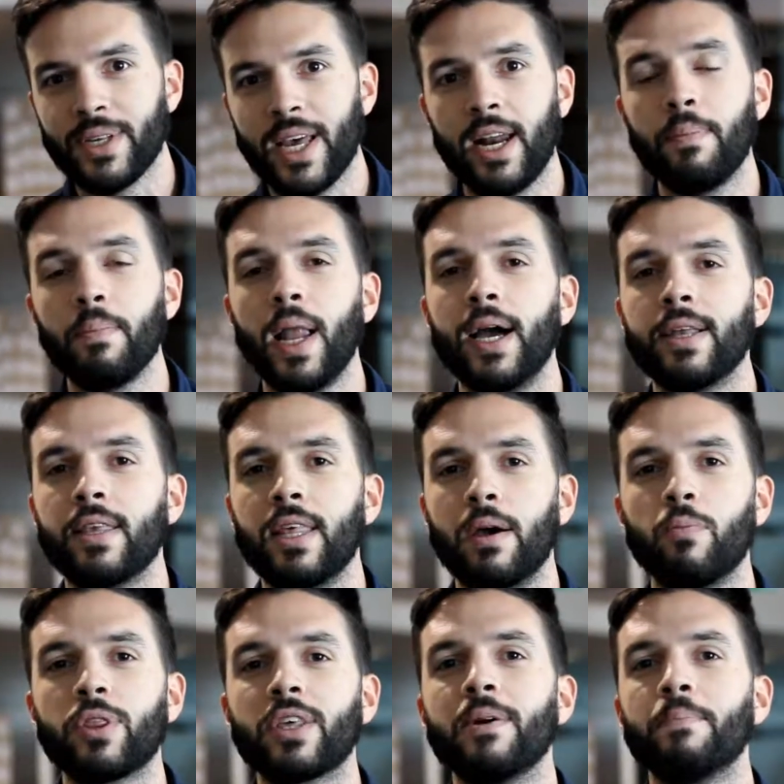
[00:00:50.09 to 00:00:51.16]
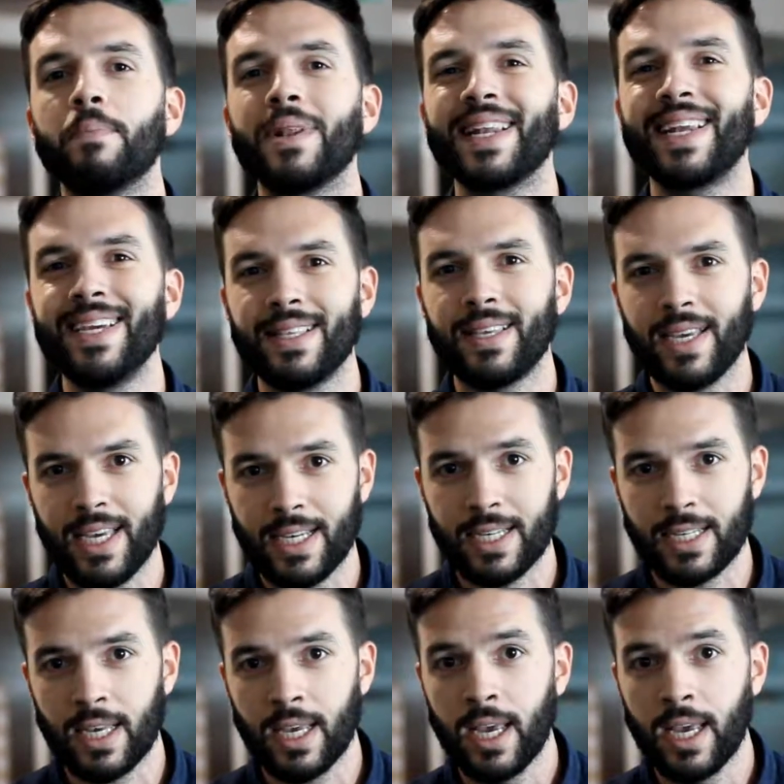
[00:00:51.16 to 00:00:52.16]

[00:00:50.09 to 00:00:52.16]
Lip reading: and apply to them with complete ease.